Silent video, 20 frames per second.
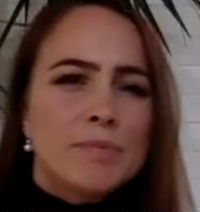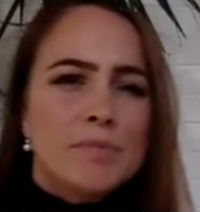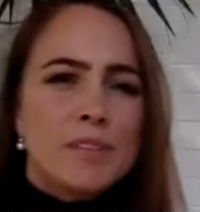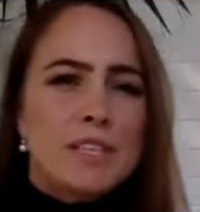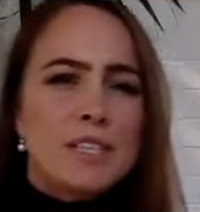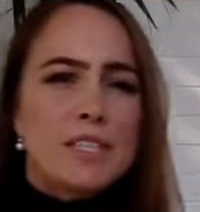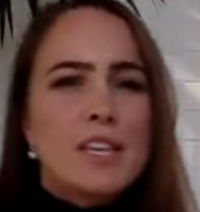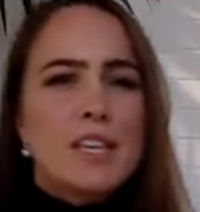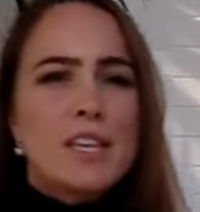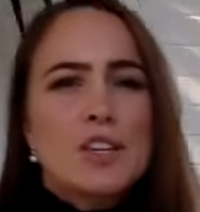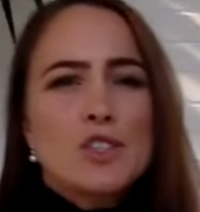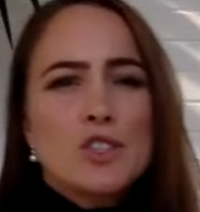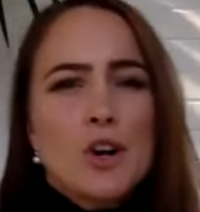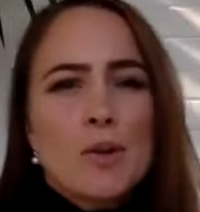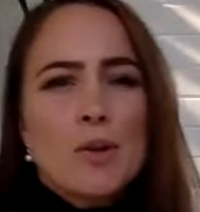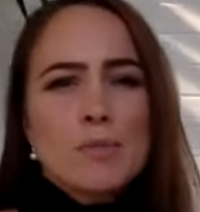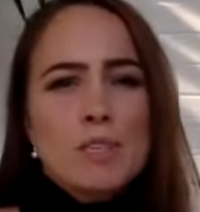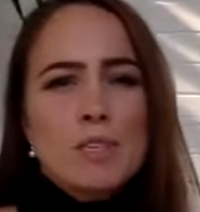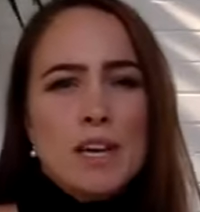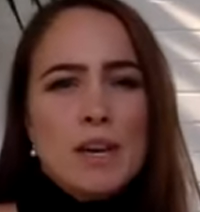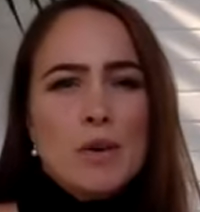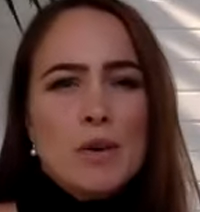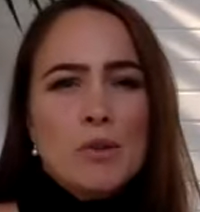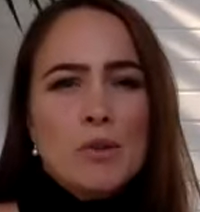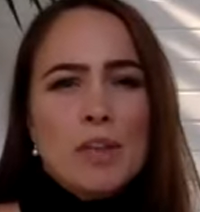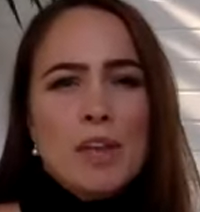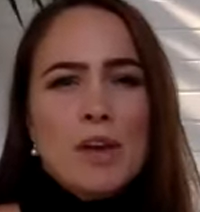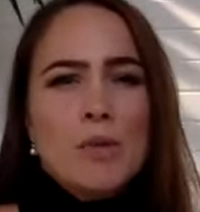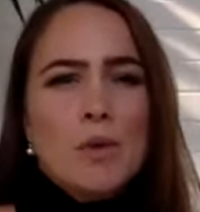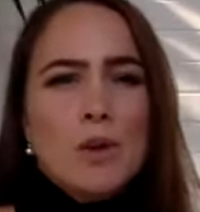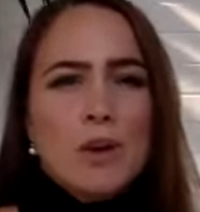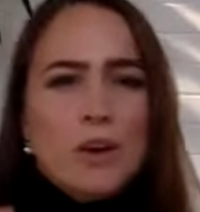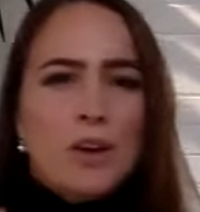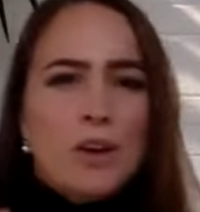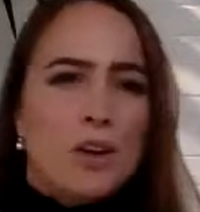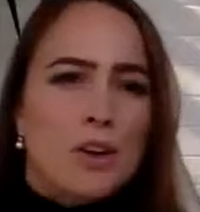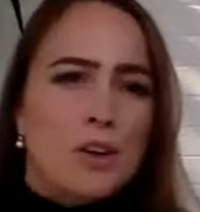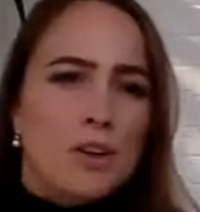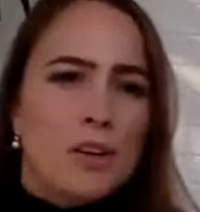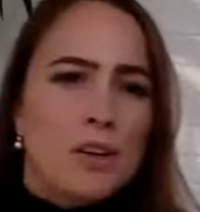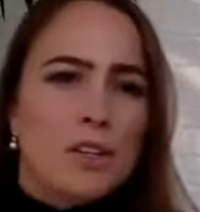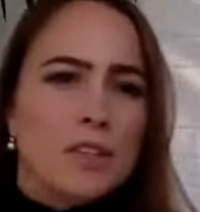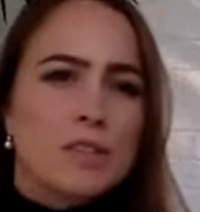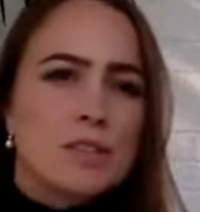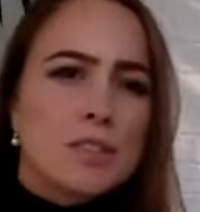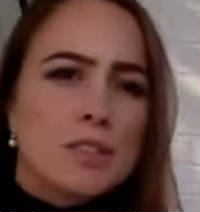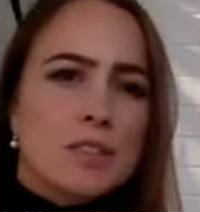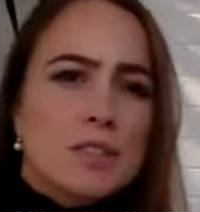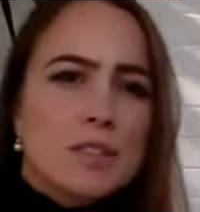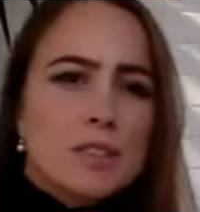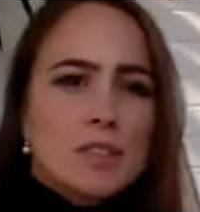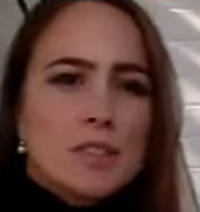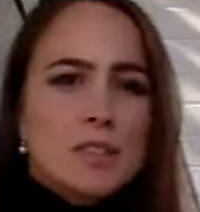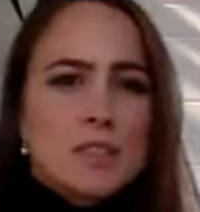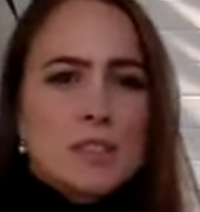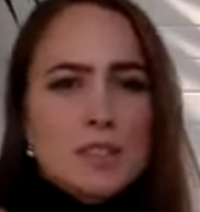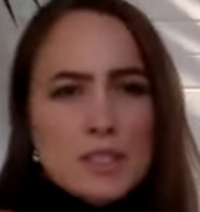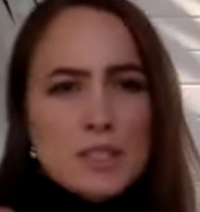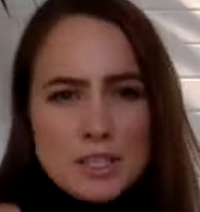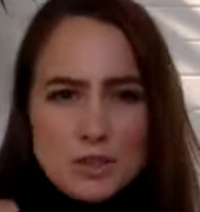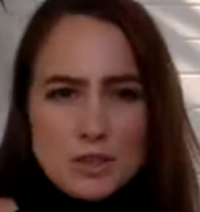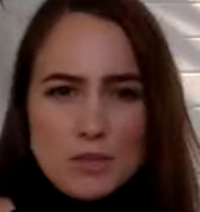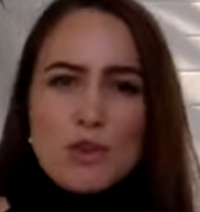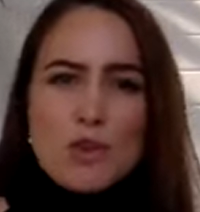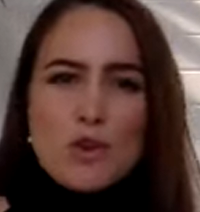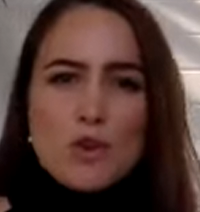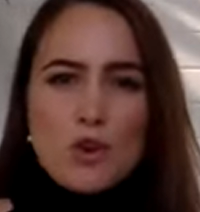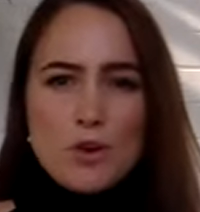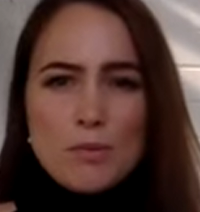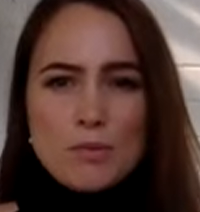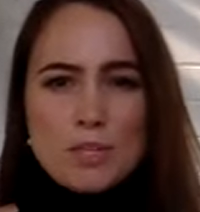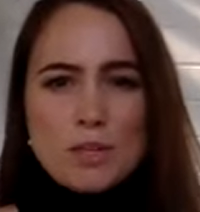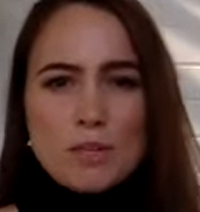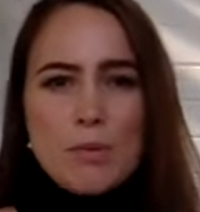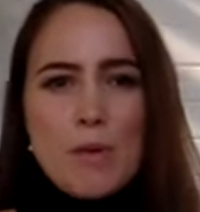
There's the adopt a healthcare worker and there's a few. No, groups. it's